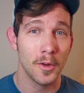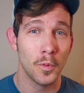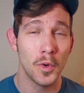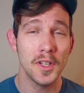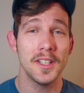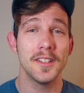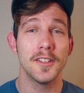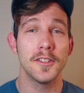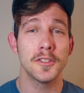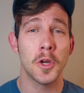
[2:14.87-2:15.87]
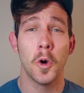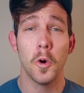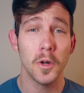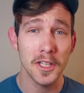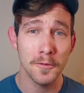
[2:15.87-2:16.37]
Would it
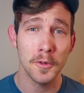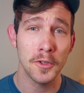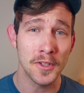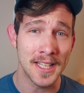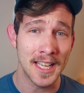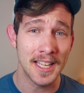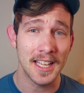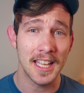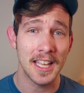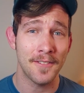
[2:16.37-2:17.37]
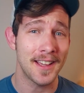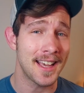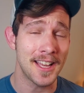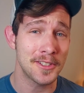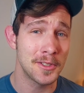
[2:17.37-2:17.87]
totally ruin your day if I
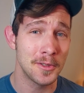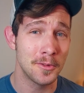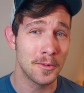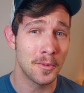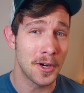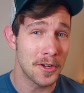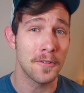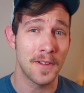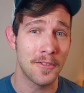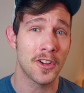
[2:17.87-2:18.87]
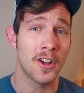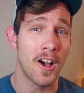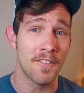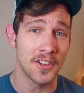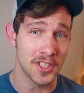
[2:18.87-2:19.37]
asked you where your favorite
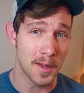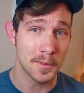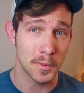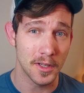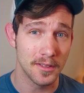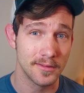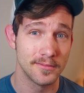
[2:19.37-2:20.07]
coffee shops were?